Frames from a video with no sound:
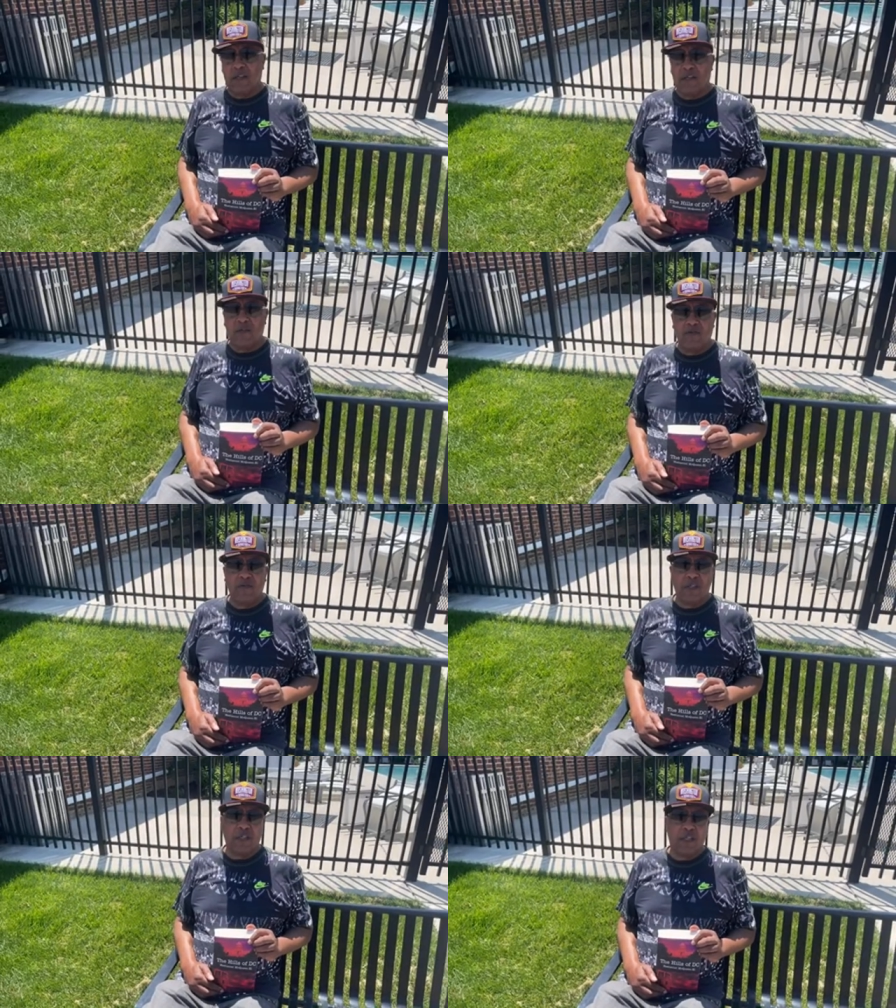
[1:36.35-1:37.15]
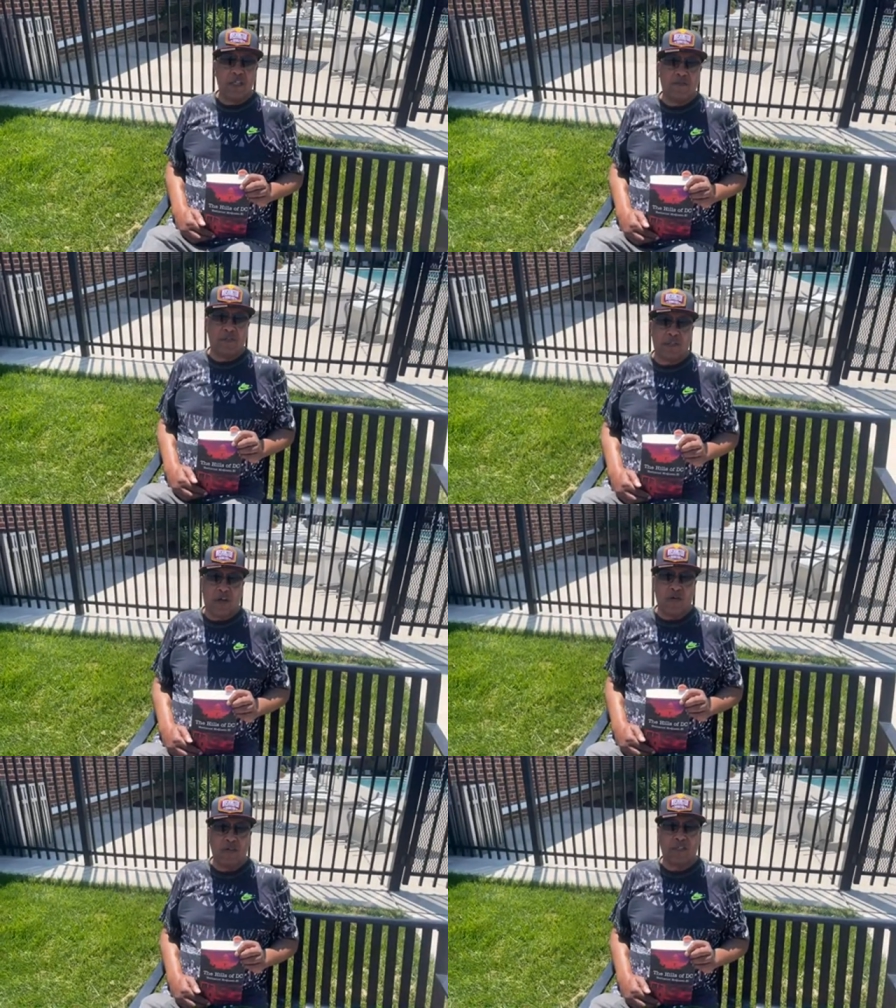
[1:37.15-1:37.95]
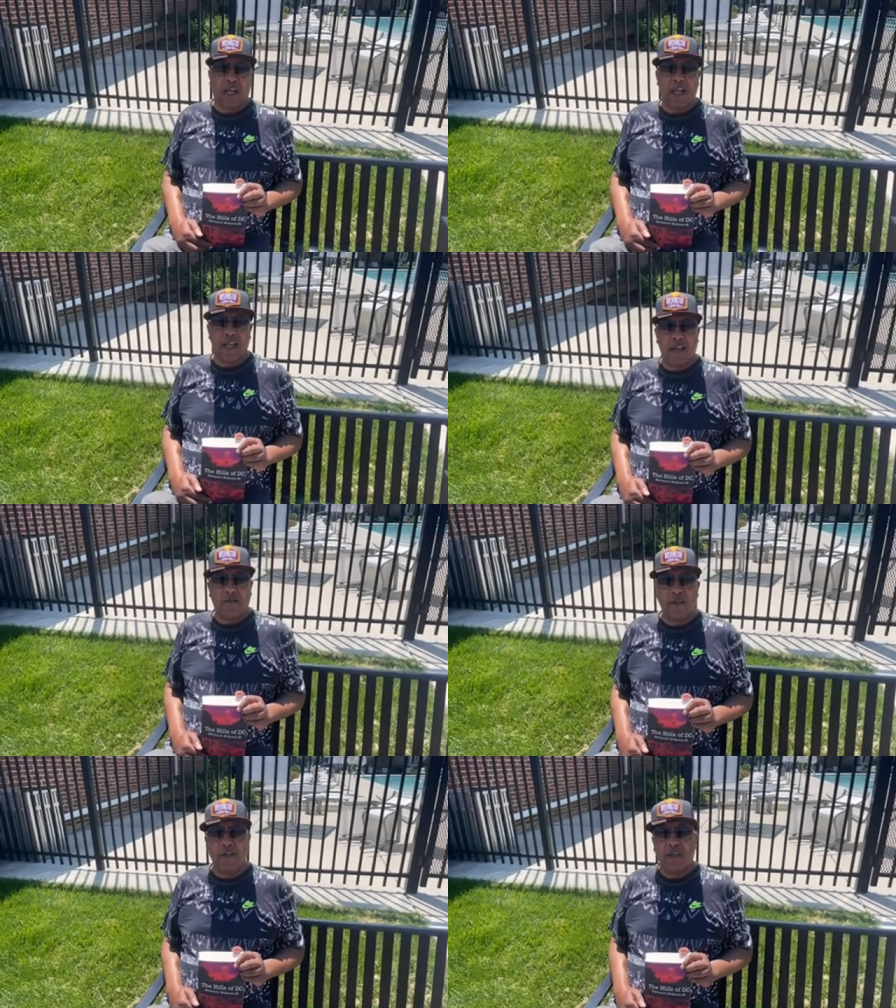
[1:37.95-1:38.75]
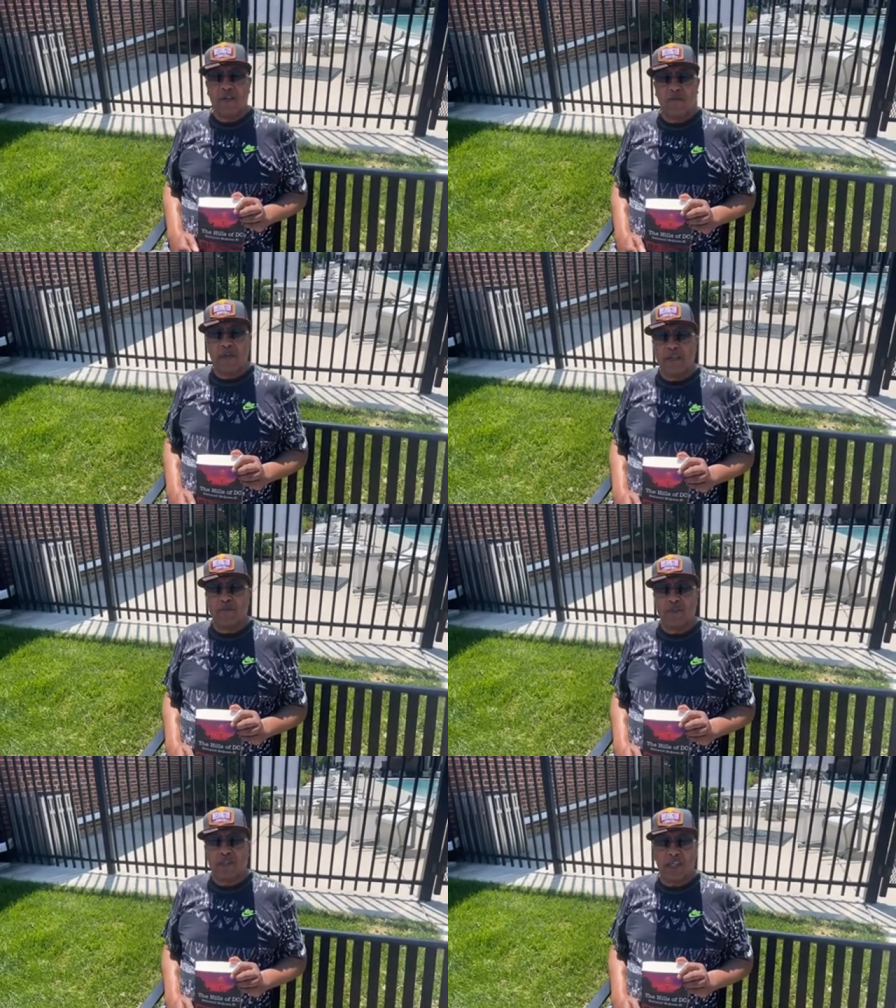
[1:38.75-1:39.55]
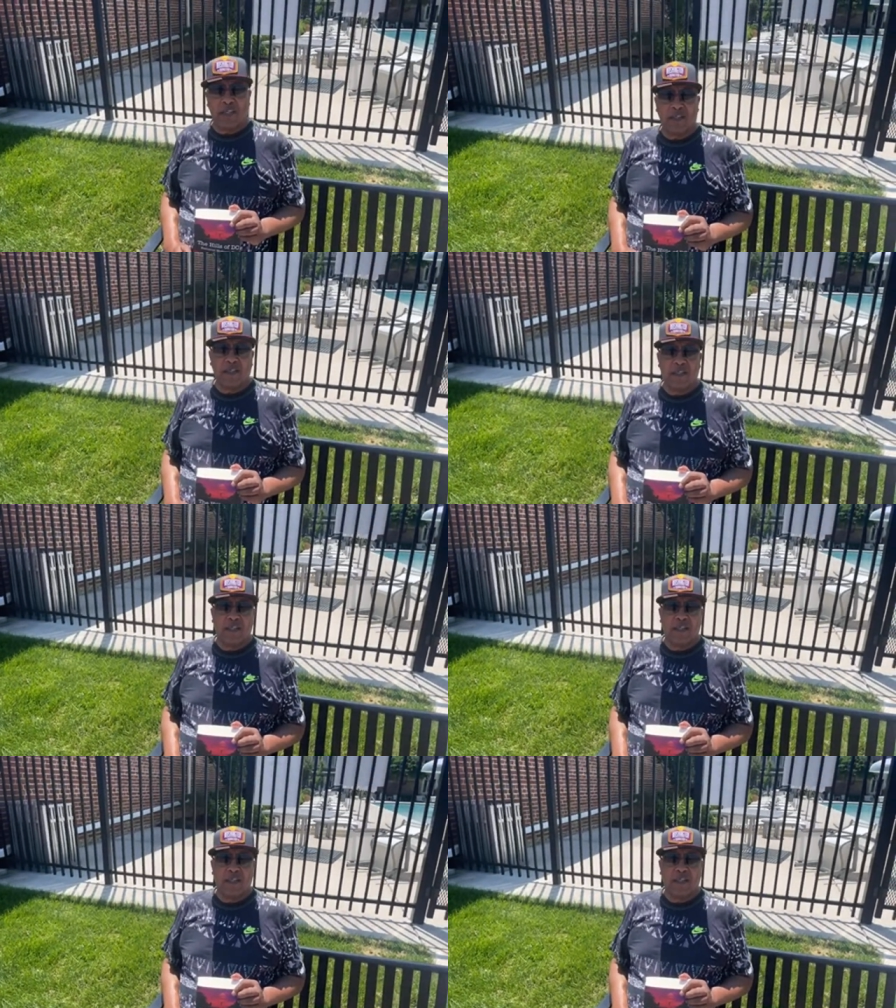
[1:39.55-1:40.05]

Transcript: Right. You don't get to live as long as I have making mistakes.